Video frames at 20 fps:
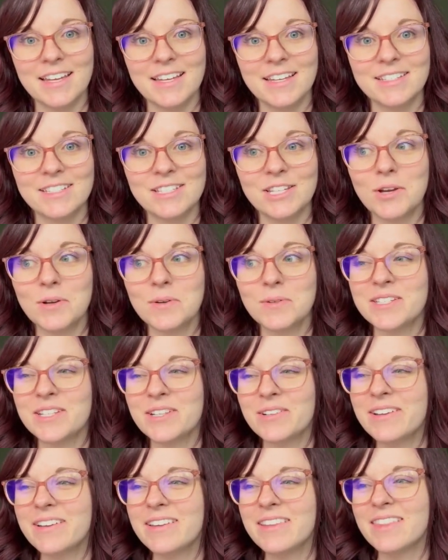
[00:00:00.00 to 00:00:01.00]
So
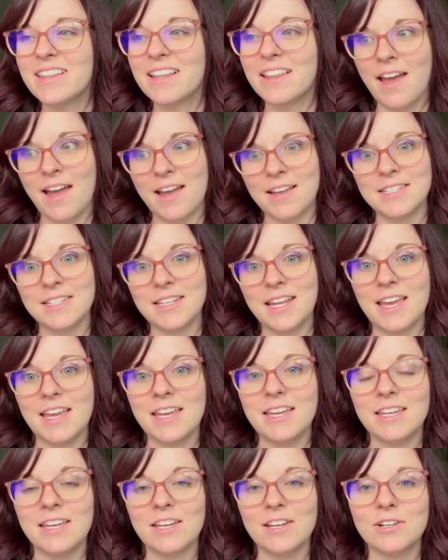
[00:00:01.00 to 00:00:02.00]
during the last
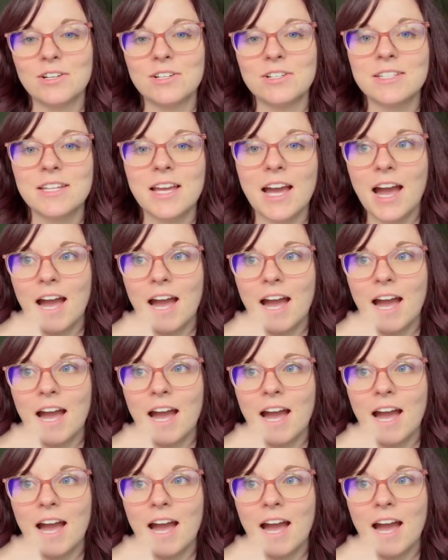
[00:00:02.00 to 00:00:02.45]
8 years,